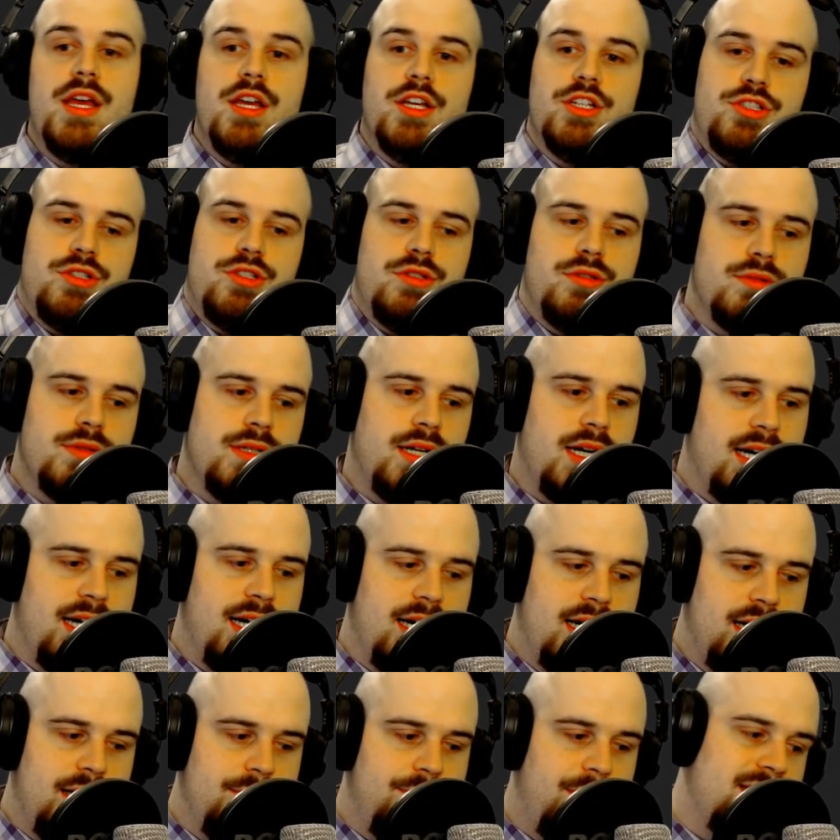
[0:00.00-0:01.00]

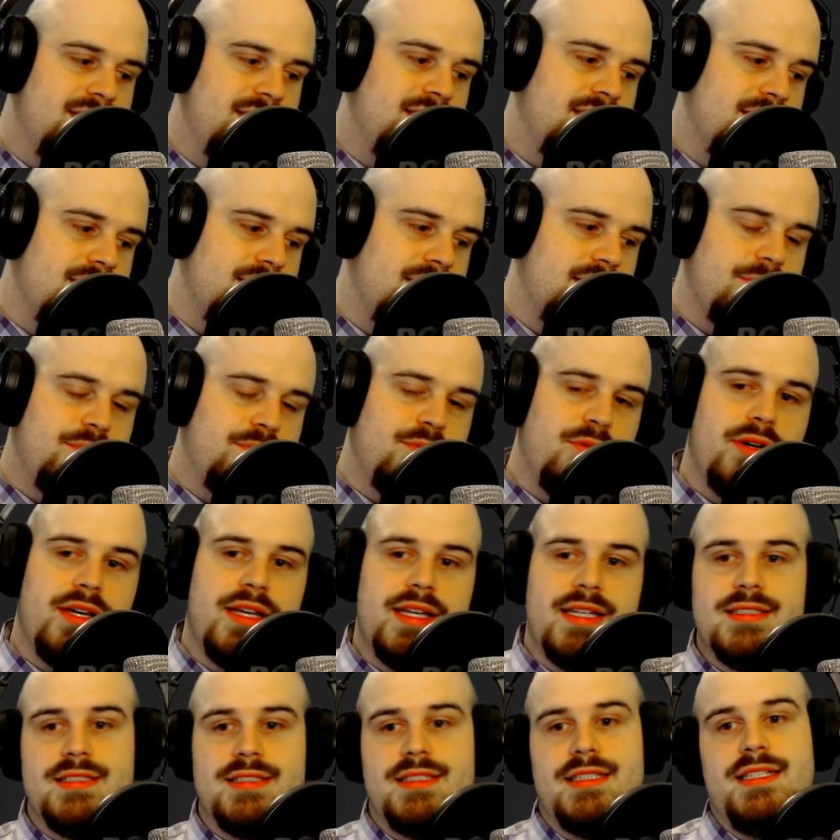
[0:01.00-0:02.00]
So basically the point
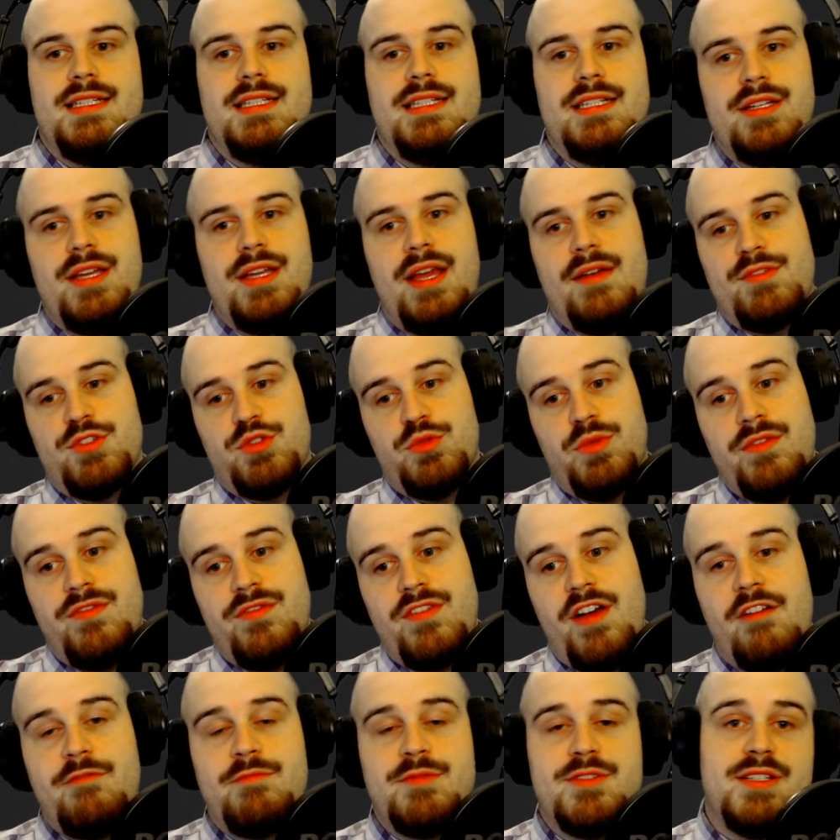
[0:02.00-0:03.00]
is that here you have a
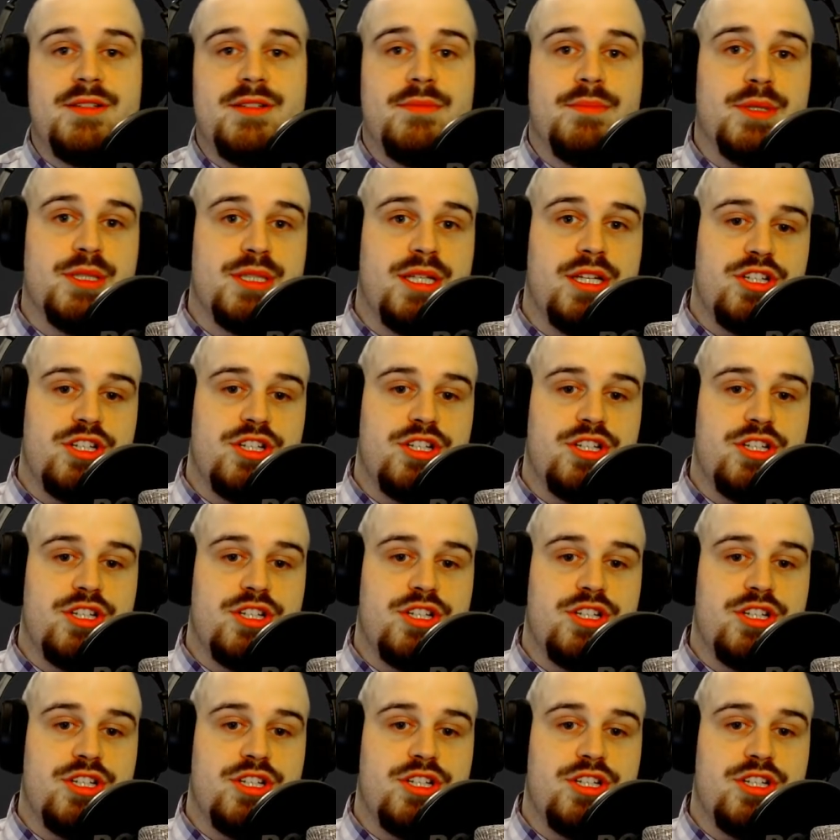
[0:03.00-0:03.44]
25%